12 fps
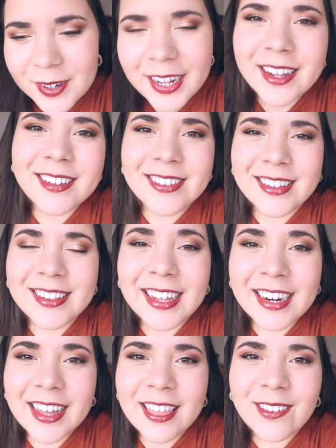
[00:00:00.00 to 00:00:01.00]
a rehearsal
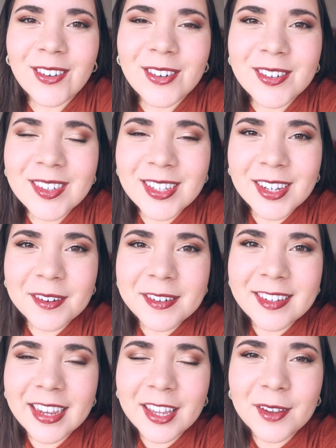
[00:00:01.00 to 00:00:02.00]
and I thought I
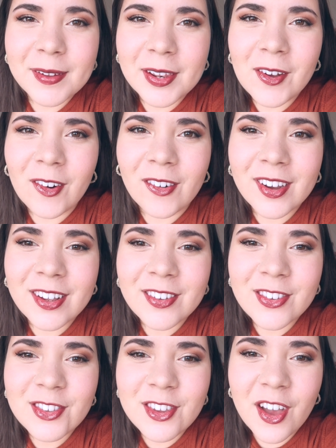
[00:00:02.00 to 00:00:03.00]
would take you along.
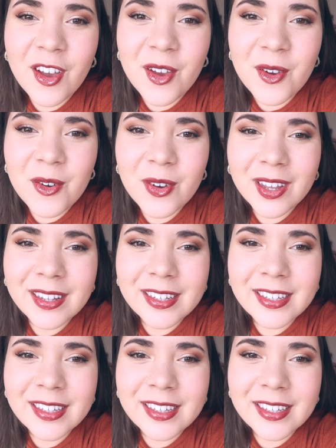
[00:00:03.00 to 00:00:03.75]
So,